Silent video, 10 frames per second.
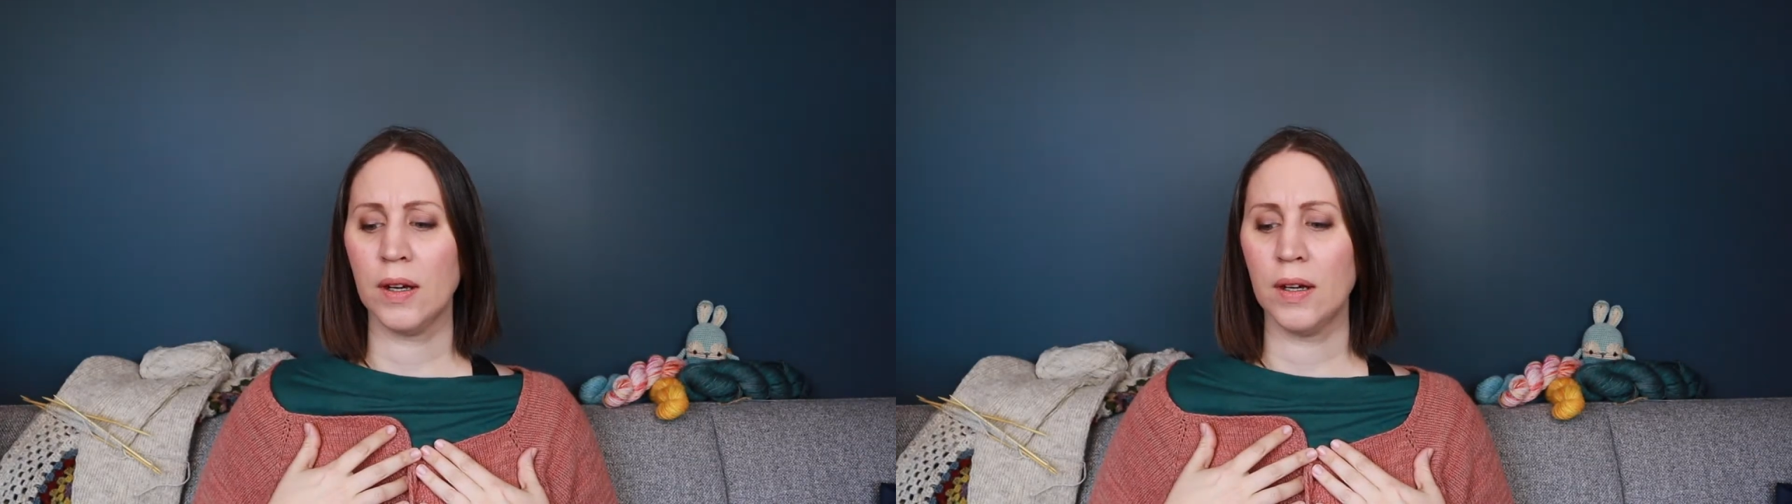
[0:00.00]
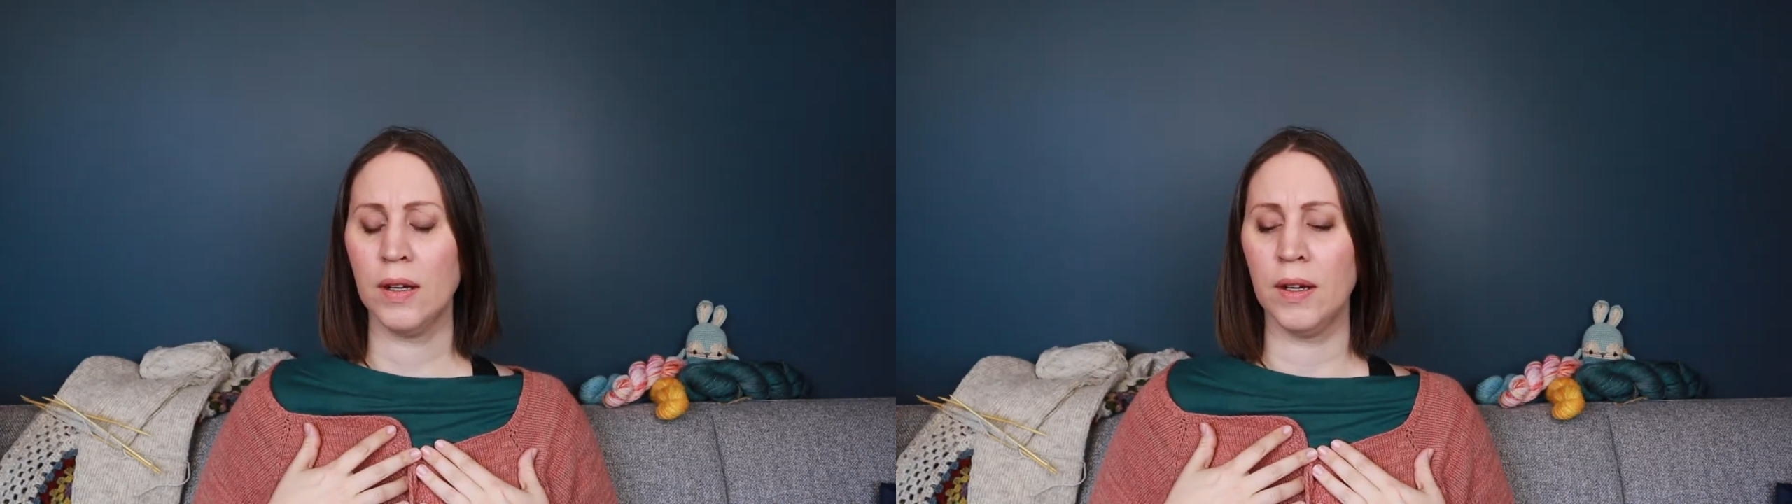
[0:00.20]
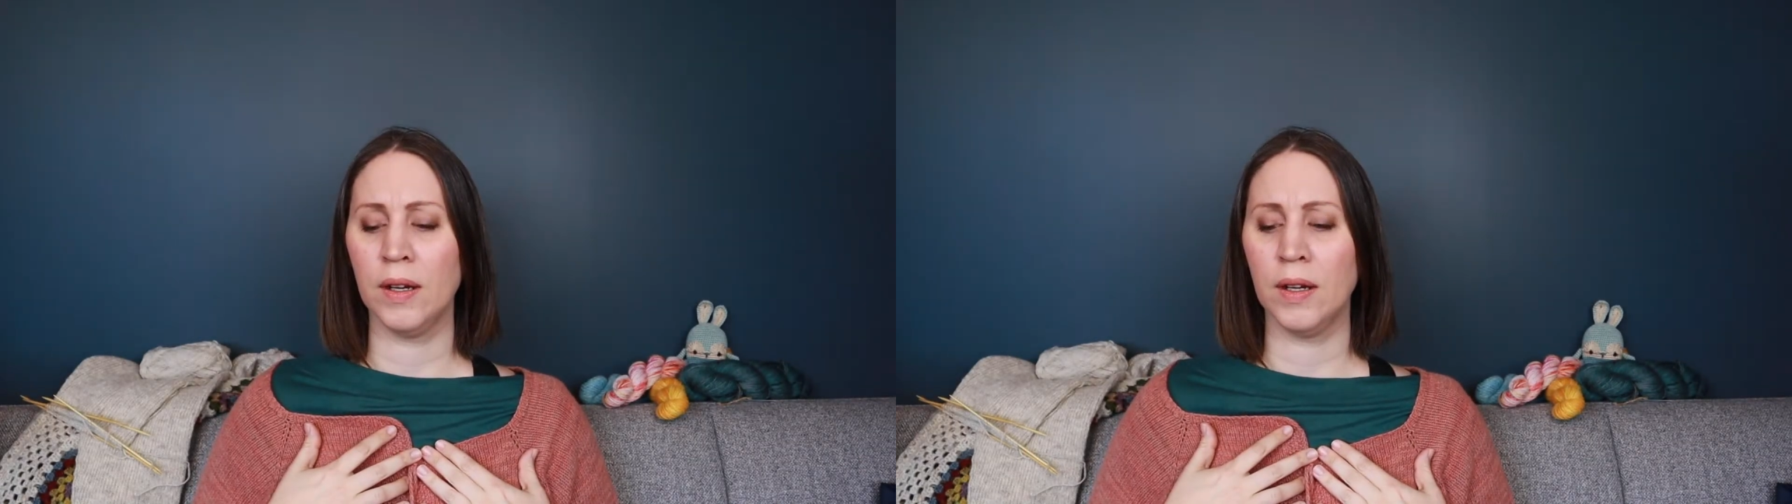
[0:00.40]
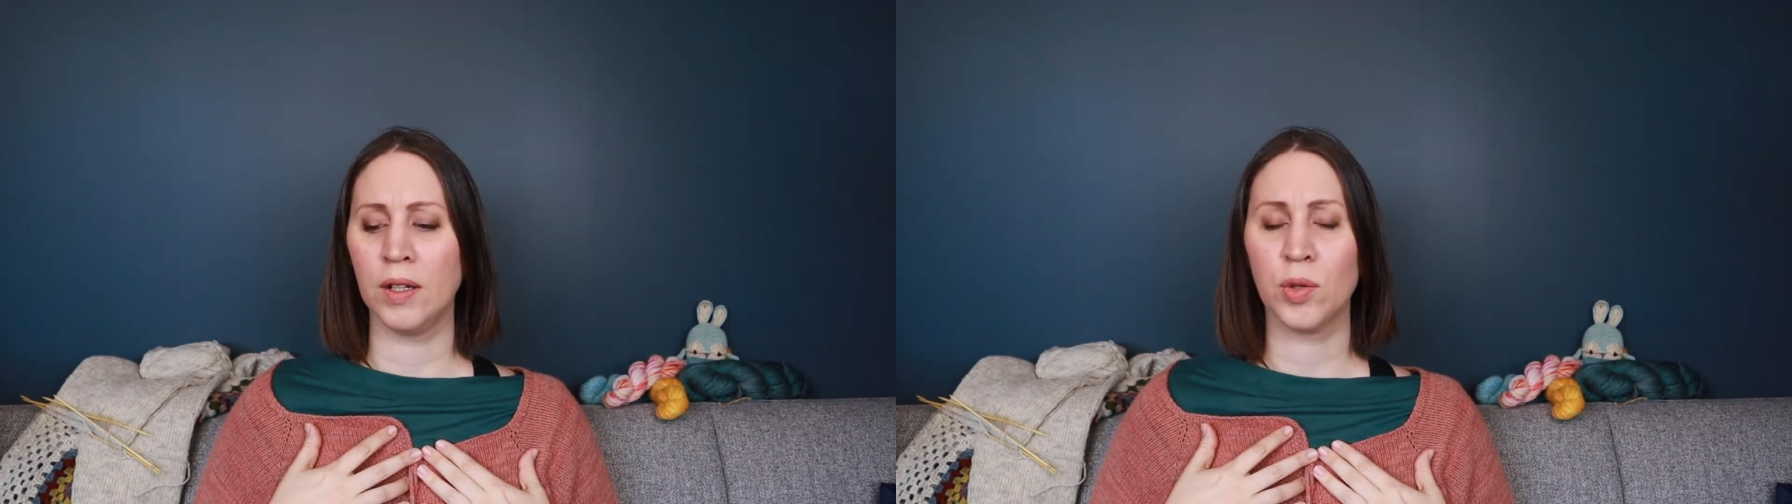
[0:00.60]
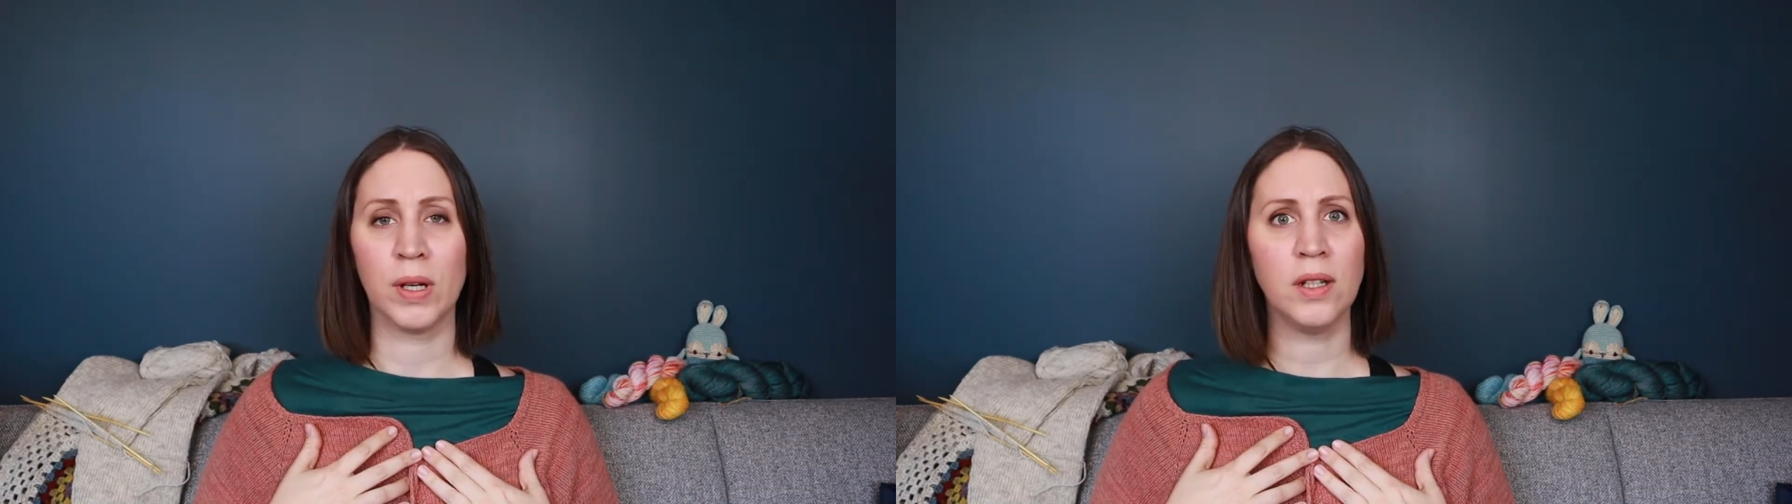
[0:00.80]

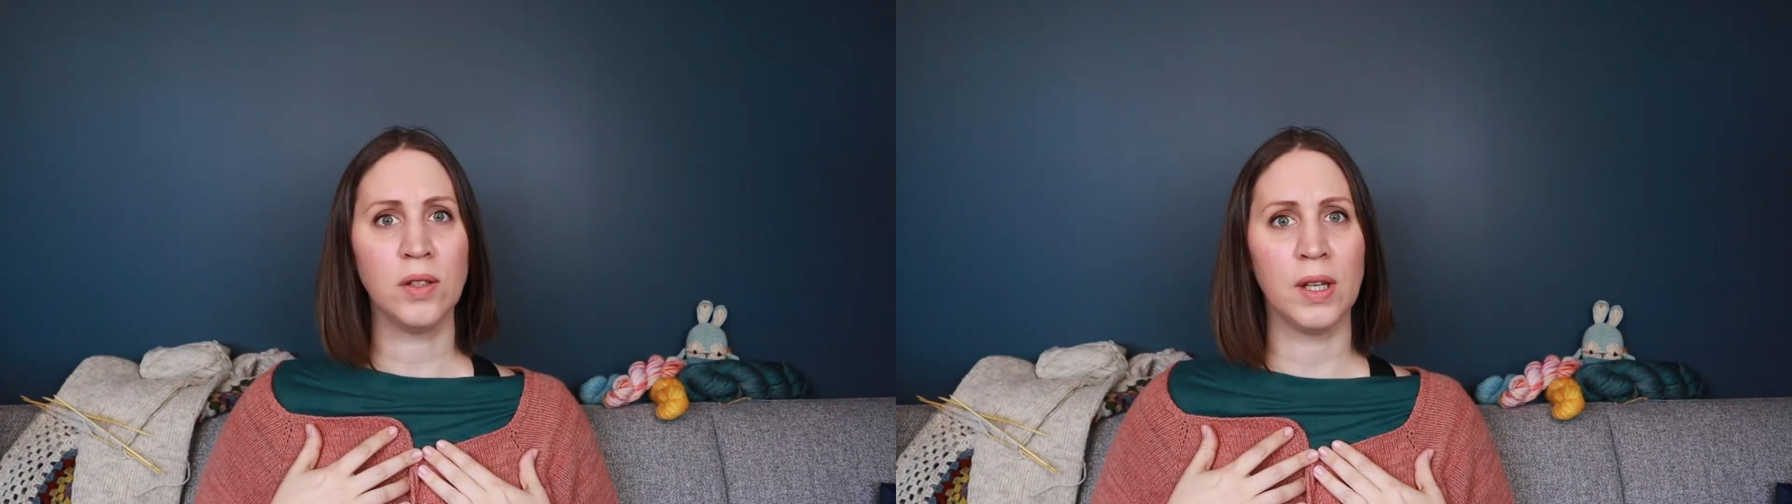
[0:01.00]
trying to